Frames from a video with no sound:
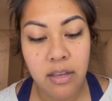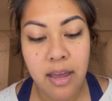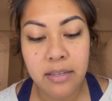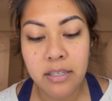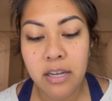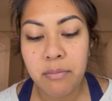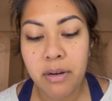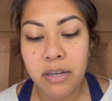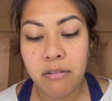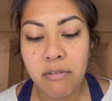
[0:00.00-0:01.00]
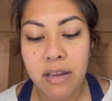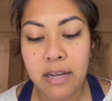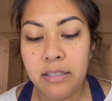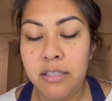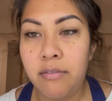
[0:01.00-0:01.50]
antibody
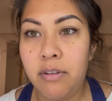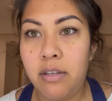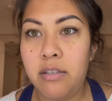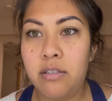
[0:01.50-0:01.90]
reactivity.